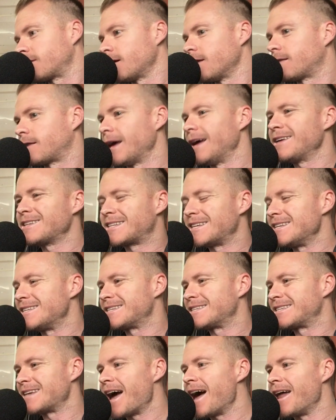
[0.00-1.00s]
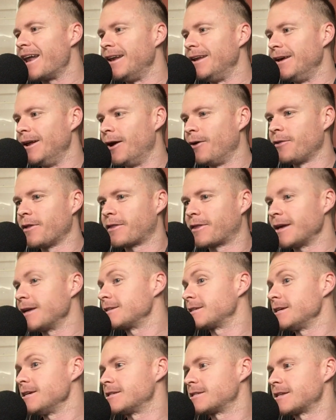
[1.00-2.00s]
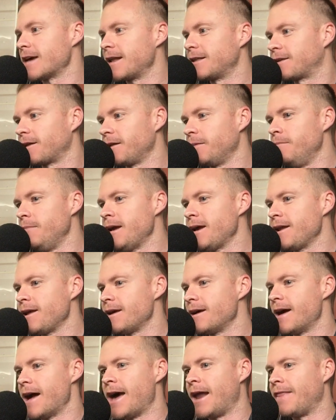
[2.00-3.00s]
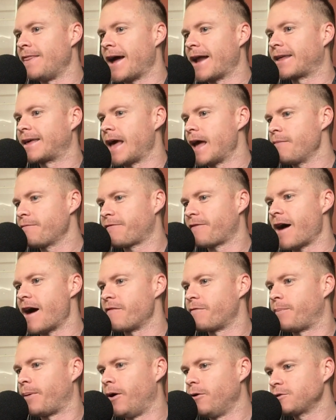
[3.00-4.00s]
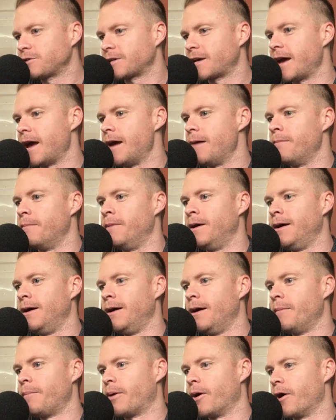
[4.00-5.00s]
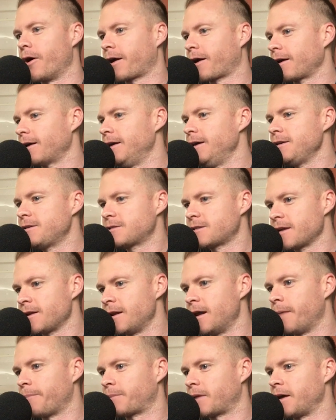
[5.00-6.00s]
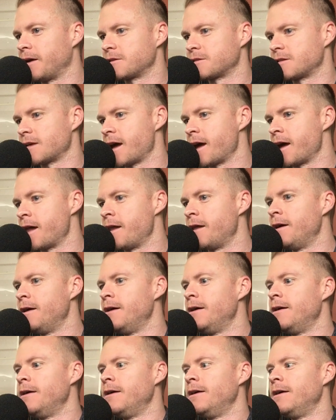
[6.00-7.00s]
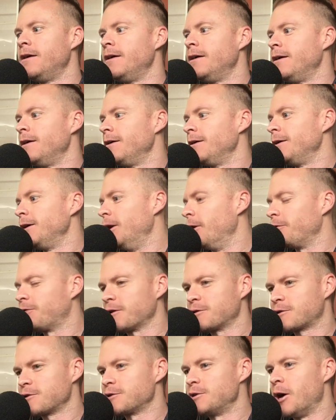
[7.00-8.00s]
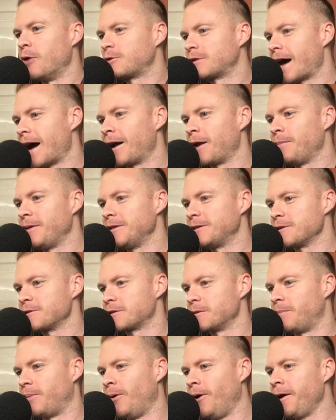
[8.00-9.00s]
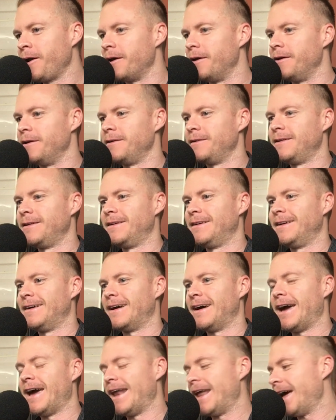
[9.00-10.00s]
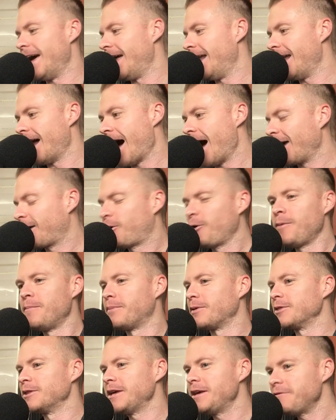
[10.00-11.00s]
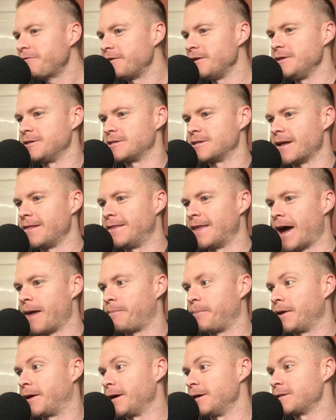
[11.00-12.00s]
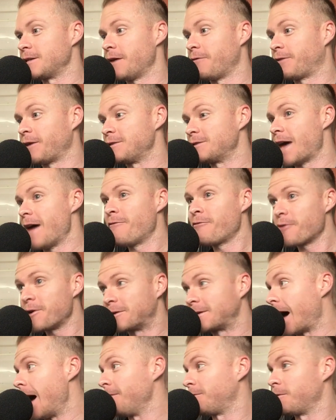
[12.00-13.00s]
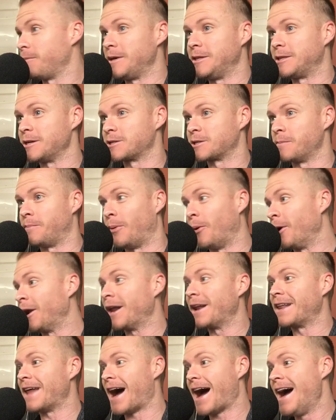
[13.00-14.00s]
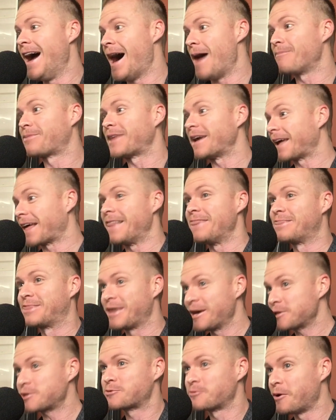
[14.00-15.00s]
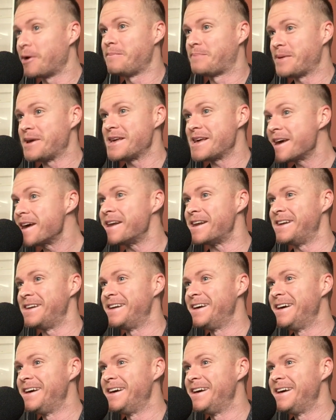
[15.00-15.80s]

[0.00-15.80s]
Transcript: the things he said, you know, the things he said to the media. And in that game 5 postgame, Perk, he's sitting up there saying, you know, this is no time to be disappointed. And I couldn't believe he said that, because if there's ever a time to be disappointed, I'm thinking this would be it.